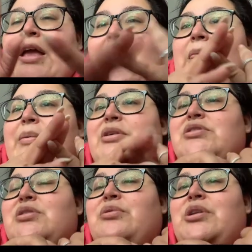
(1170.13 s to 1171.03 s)
And the bills
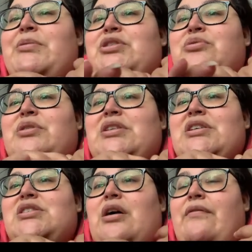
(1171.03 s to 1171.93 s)
that we're going to be doing
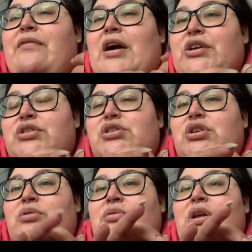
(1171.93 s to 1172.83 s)
is a
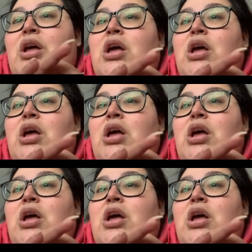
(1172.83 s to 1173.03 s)
Firestone,